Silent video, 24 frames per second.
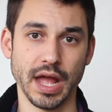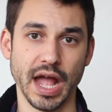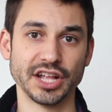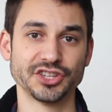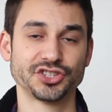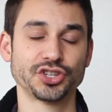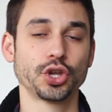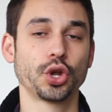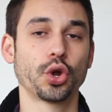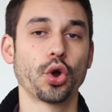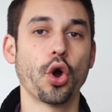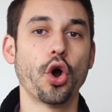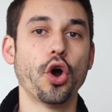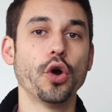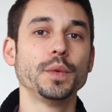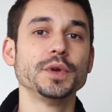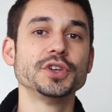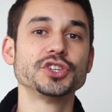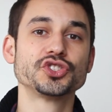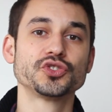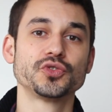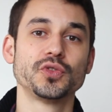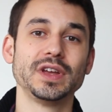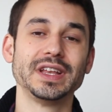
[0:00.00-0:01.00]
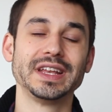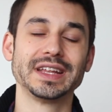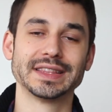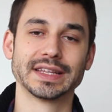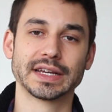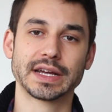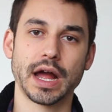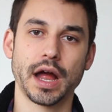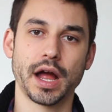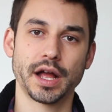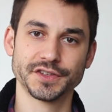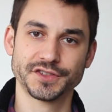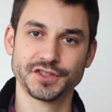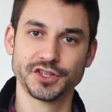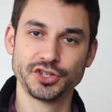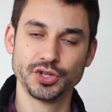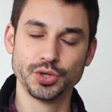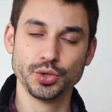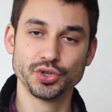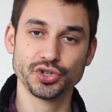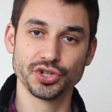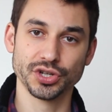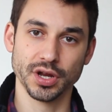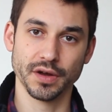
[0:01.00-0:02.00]
And so you're always treating the
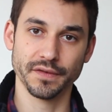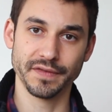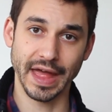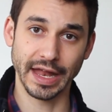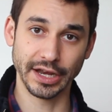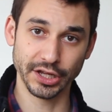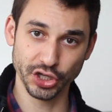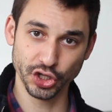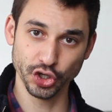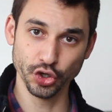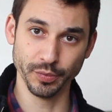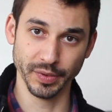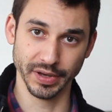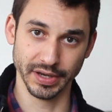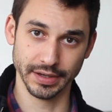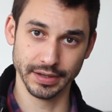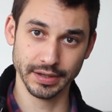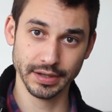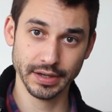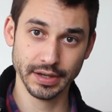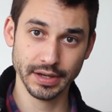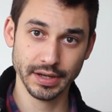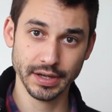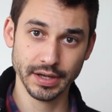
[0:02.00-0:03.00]
constitution of that human.